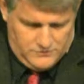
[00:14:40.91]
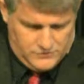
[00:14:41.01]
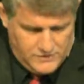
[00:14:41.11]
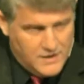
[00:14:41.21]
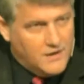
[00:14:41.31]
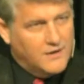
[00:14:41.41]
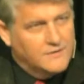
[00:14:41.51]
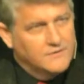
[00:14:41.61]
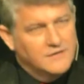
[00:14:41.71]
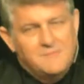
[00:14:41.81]
to God.
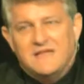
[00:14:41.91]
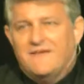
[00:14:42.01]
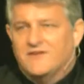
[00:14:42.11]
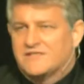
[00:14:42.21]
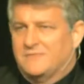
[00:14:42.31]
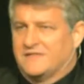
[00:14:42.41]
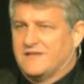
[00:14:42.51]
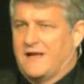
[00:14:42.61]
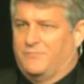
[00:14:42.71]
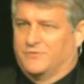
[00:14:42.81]
Let me give you some
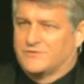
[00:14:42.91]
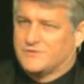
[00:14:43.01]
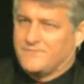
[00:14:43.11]
examples.